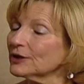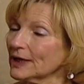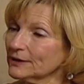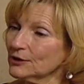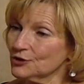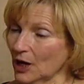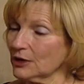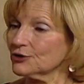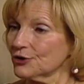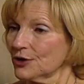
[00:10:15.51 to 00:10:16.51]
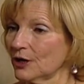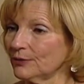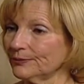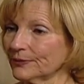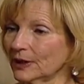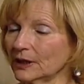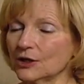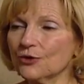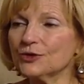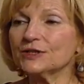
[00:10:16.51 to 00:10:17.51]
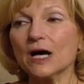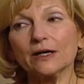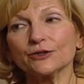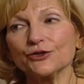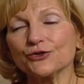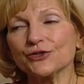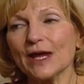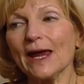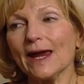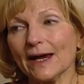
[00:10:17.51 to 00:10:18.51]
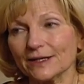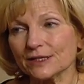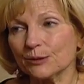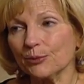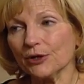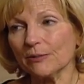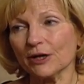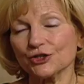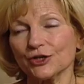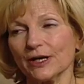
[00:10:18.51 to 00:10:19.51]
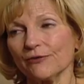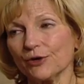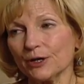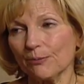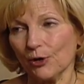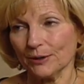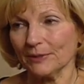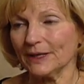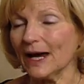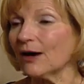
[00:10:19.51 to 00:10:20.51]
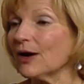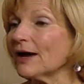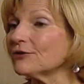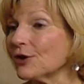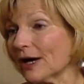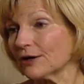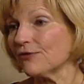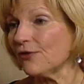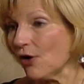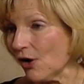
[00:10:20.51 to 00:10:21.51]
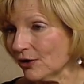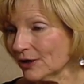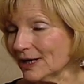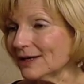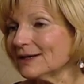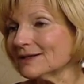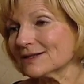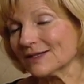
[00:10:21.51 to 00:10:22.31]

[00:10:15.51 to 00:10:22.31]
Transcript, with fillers: let their doctor know. I know the doctors ask pretty much at every appointment now, have you had a fall yes.